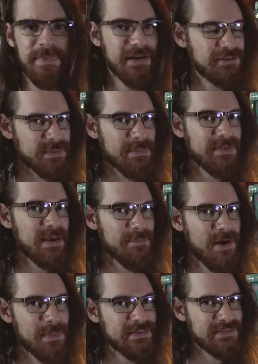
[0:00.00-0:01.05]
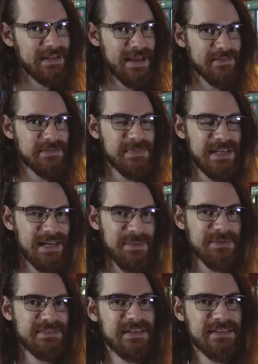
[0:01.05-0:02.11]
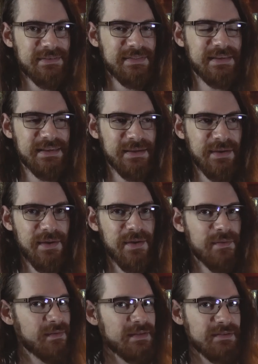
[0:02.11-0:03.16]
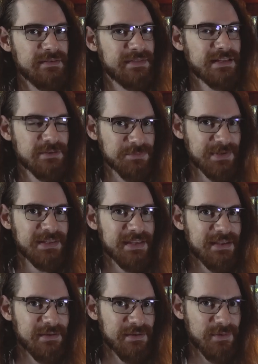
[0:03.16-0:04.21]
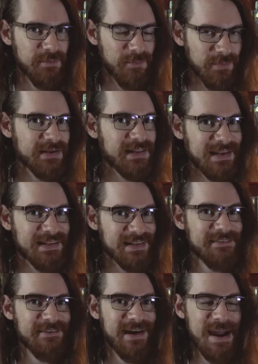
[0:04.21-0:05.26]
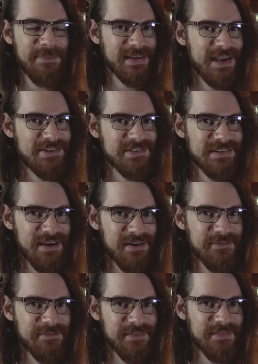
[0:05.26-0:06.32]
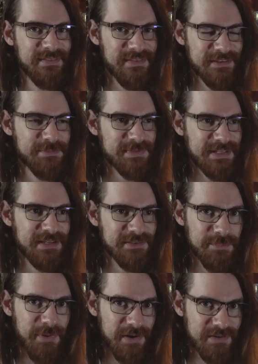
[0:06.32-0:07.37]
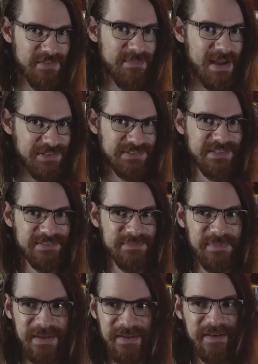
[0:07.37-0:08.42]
But I do remember that moment standing out to me, and I was sitting there thinking, that's a really clever application of this particular part of the magic system.